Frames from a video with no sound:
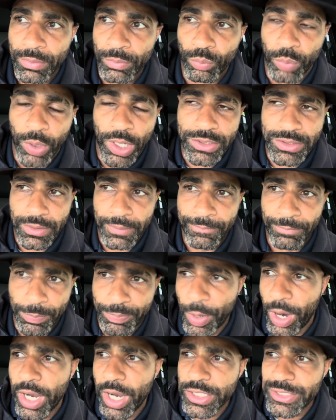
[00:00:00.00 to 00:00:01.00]
was
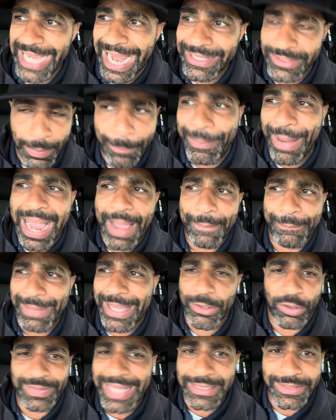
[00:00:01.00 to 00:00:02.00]
LeBron James a Batman
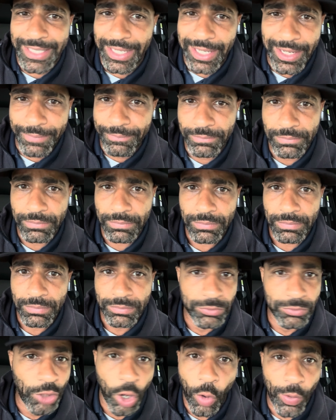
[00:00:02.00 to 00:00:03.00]
on that team?
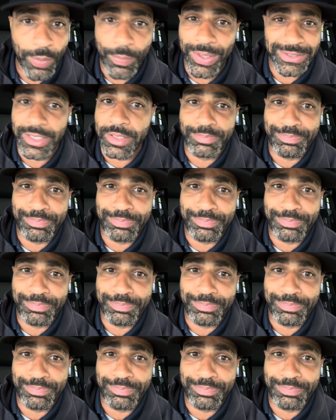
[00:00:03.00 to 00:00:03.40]
No, he wasn't a